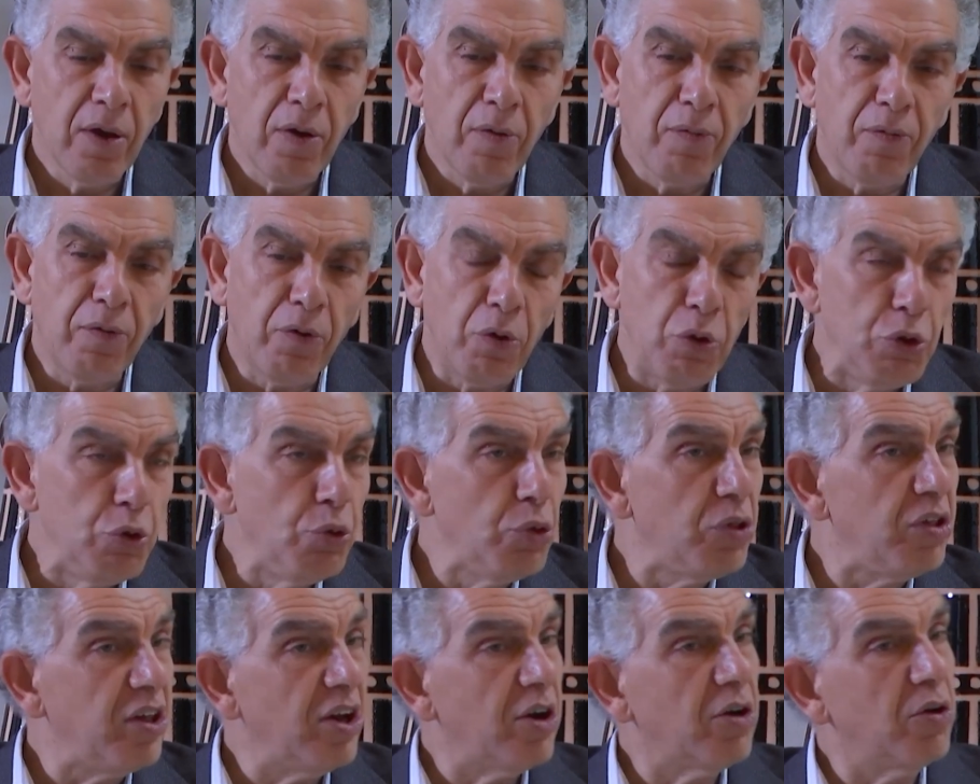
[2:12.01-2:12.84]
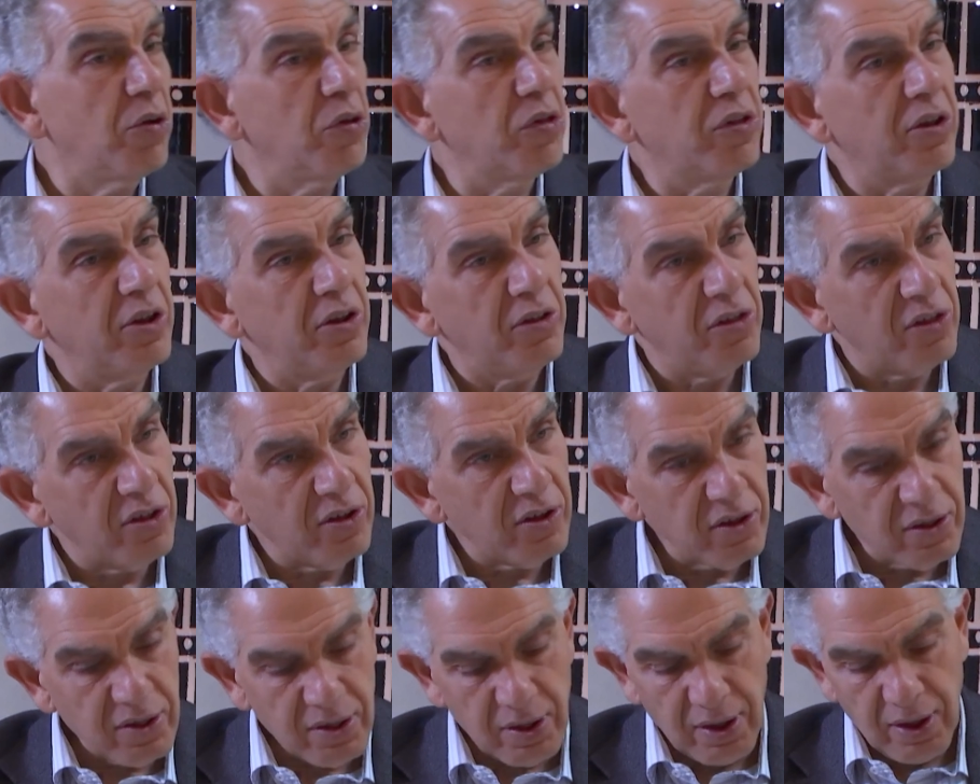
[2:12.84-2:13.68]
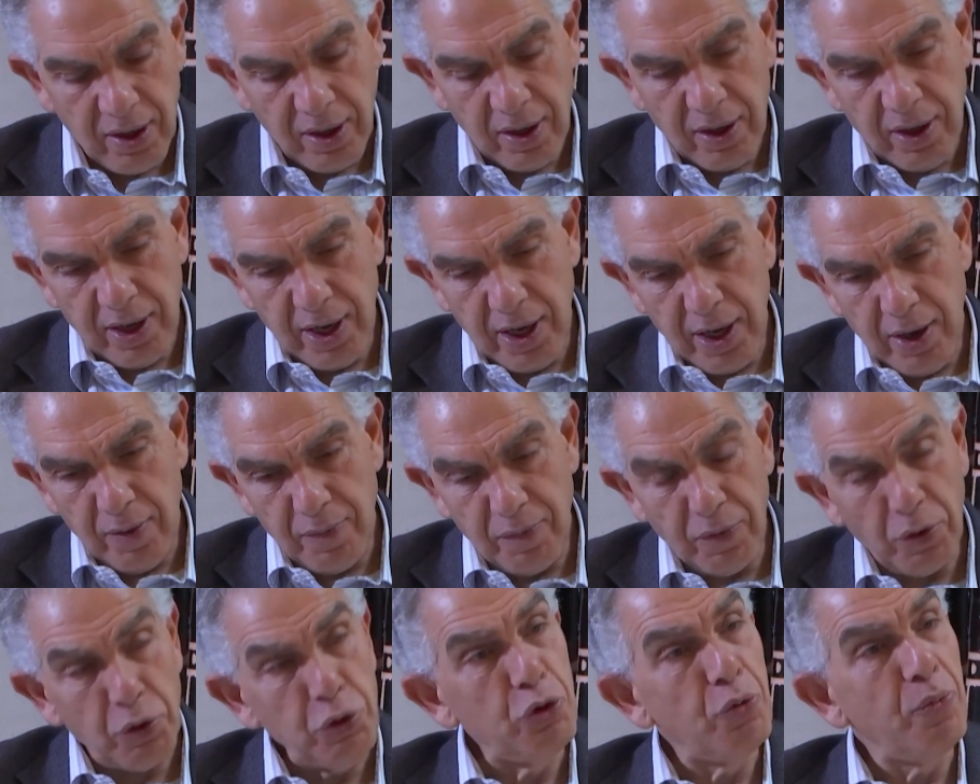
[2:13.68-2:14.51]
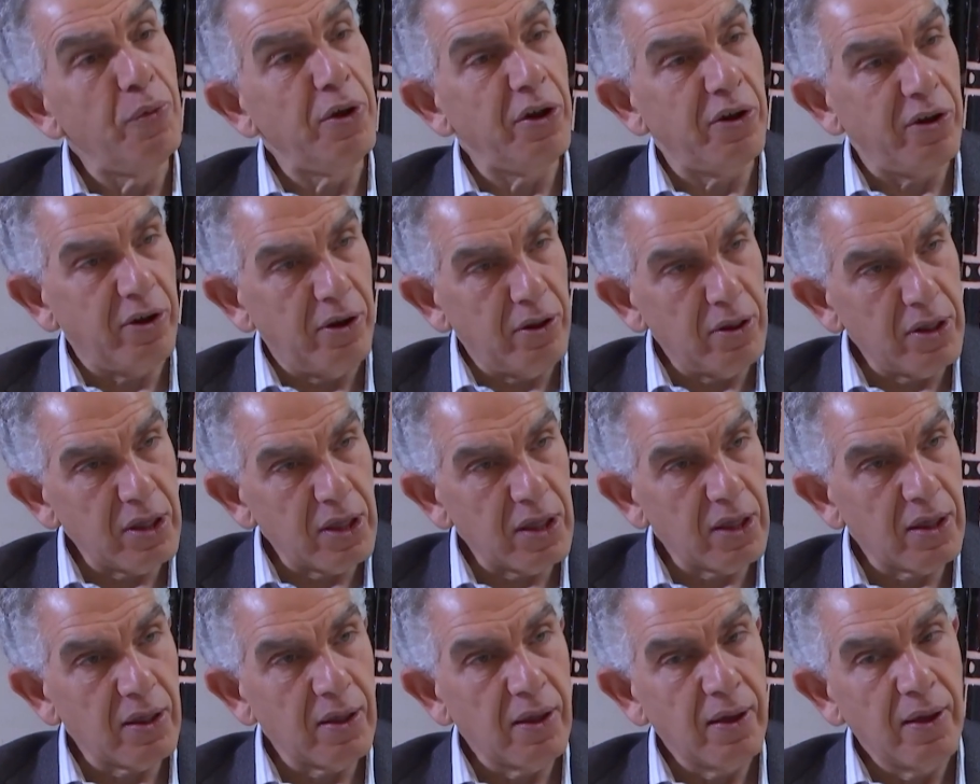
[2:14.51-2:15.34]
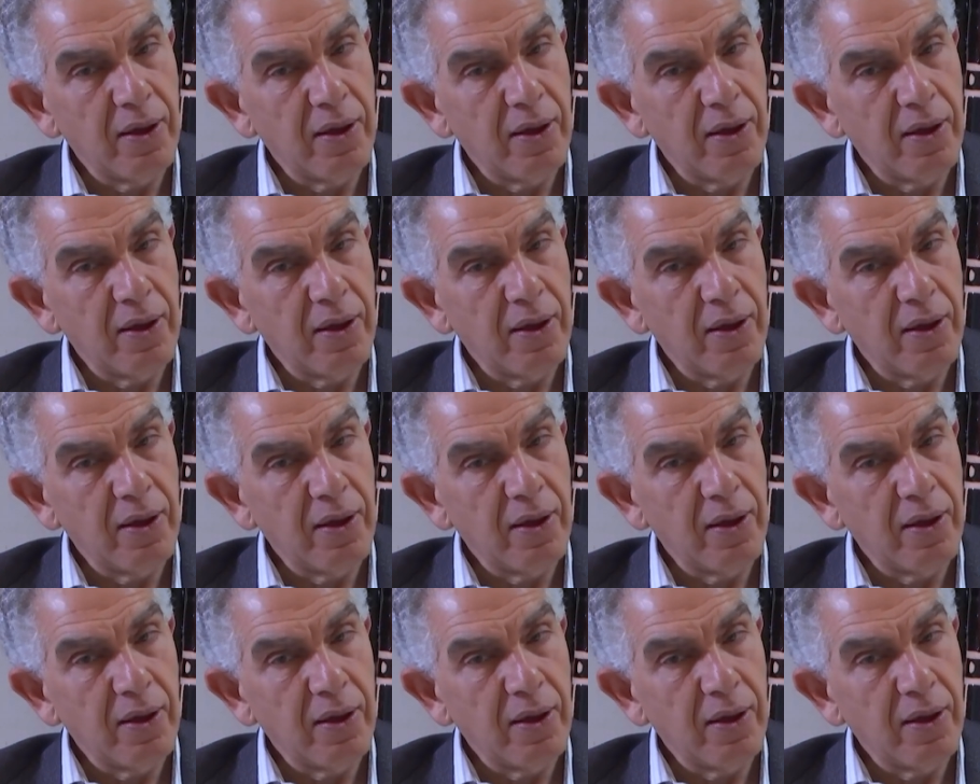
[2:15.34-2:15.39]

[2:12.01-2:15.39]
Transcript: for new circumstances and for new missions.